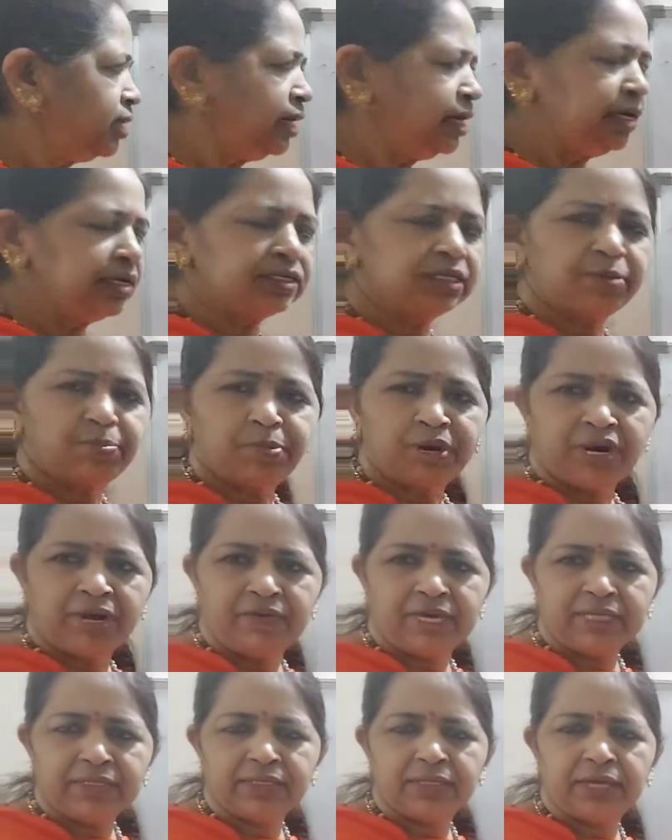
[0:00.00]
it is a
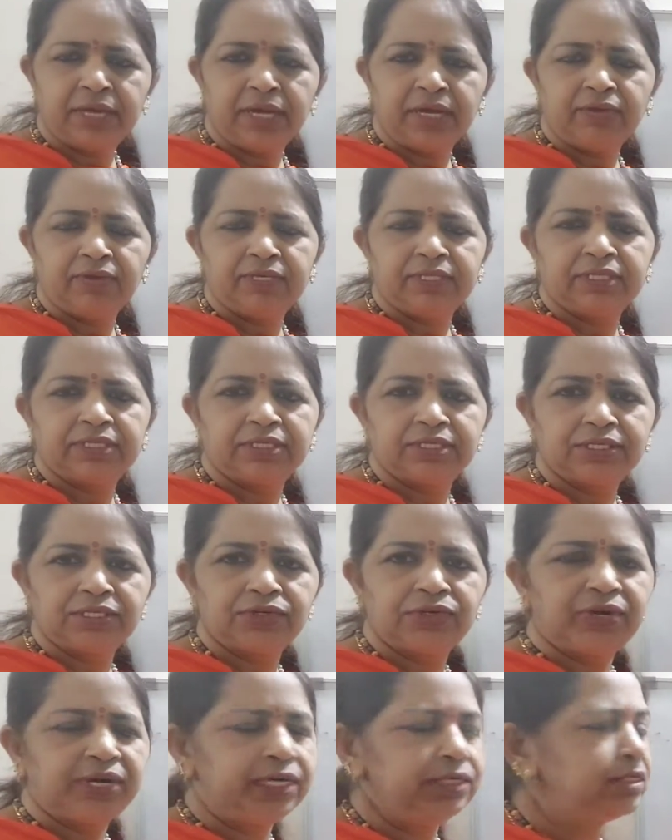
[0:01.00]
previous NEET question,
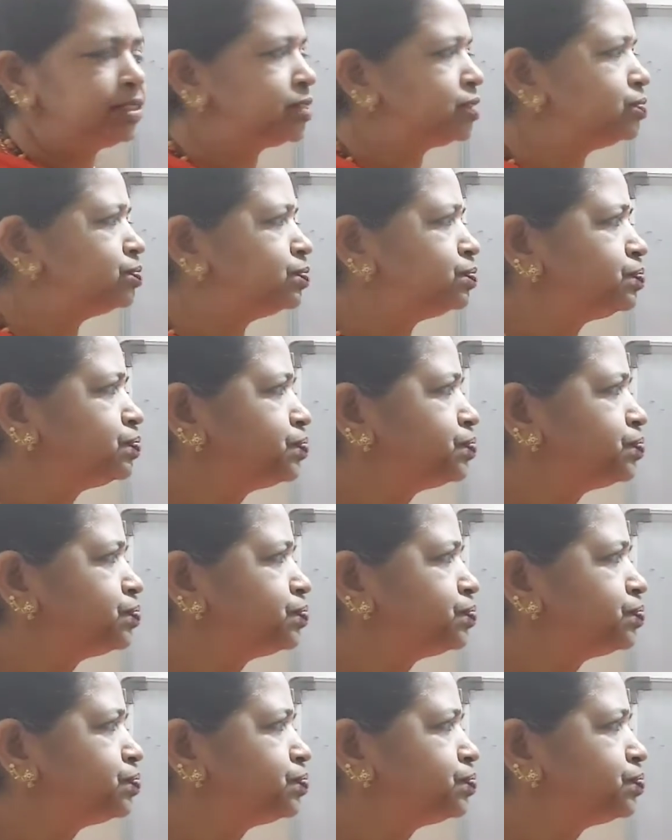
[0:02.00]
students.